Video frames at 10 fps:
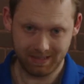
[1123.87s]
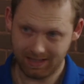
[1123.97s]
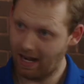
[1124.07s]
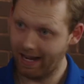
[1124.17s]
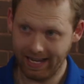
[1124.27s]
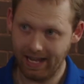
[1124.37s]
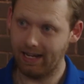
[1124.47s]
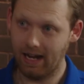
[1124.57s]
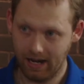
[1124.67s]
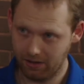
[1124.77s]
then
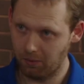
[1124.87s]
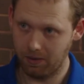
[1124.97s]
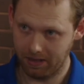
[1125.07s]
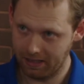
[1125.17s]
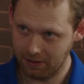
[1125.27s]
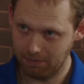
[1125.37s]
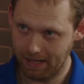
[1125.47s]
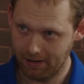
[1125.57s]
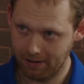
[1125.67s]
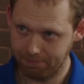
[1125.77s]
again, I don't want to hear
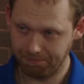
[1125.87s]
about it.